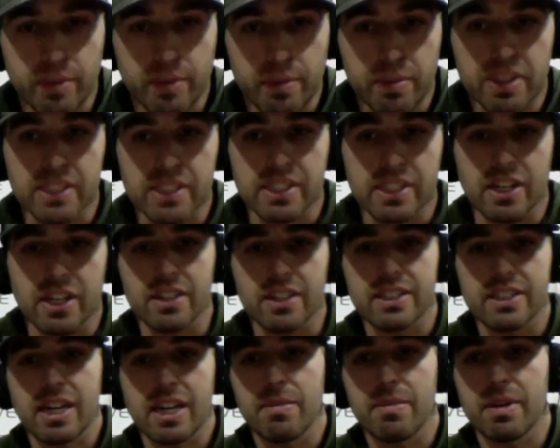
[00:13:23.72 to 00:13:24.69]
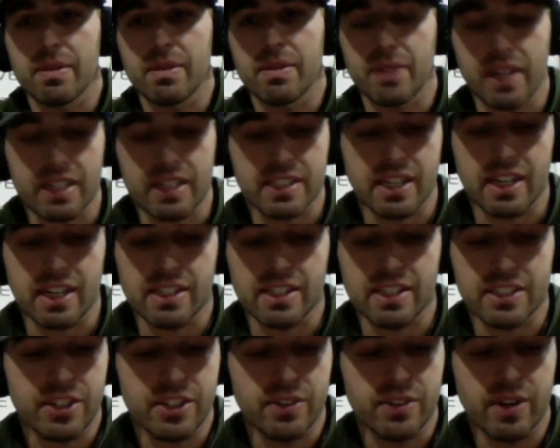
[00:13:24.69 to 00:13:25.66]
busy all the time. Like I said, I
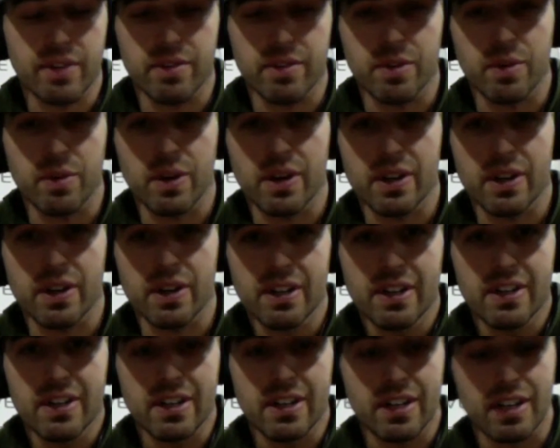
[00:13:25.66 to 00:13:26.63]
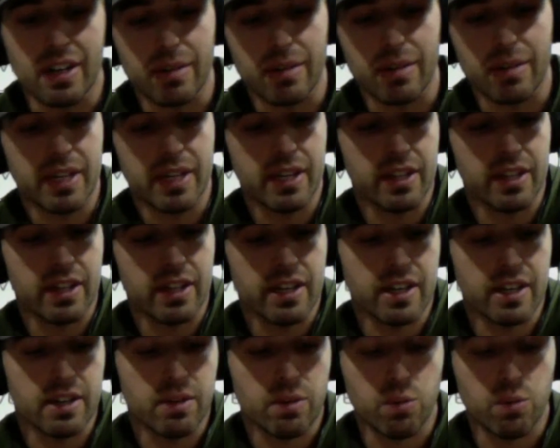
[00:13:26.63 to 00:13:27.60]
see you everywhere, killing
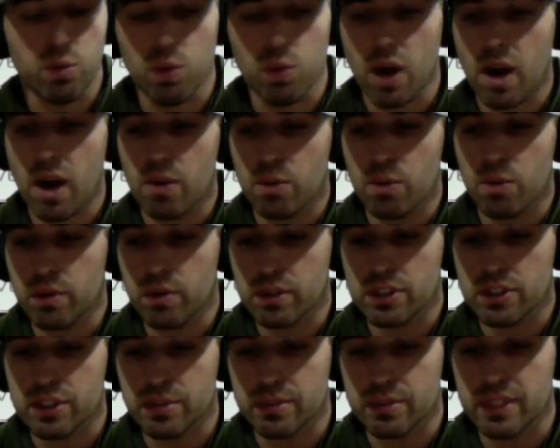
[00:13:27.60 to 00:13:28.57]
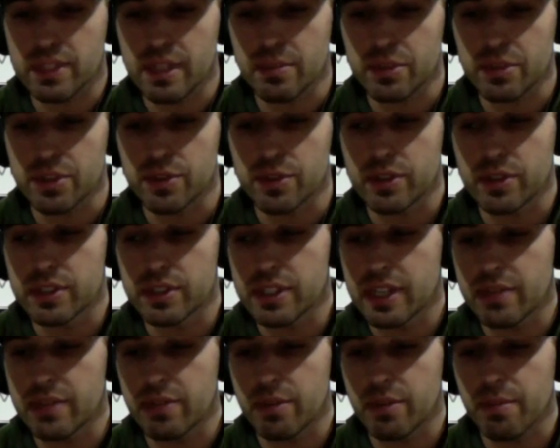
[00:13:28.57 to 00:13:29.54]
it. What were some tips you would say
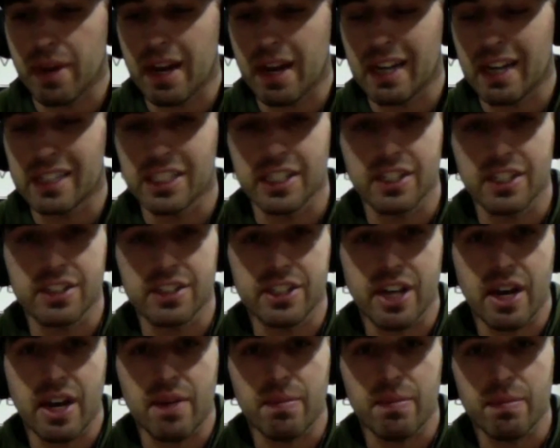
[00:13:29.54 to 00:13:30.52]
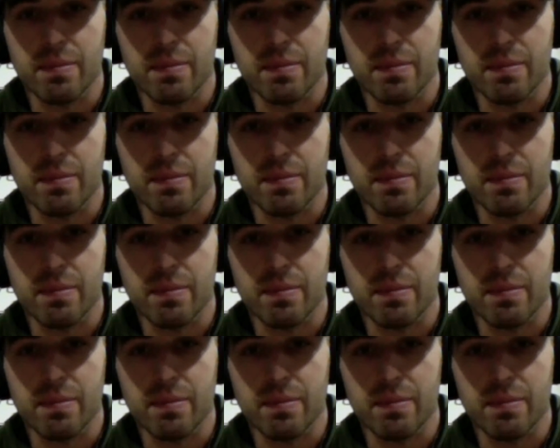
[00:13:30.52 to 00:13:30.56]
for managing your time?